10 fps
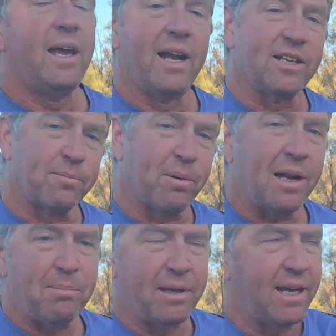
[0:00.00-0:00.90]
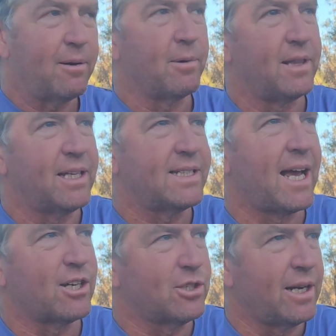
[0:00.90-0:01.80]
I should probably begin with this
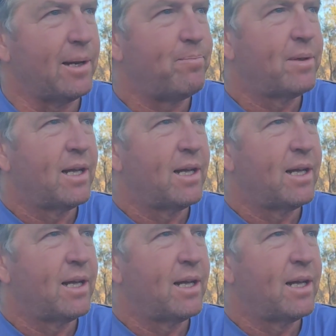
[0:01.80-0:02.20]
actually.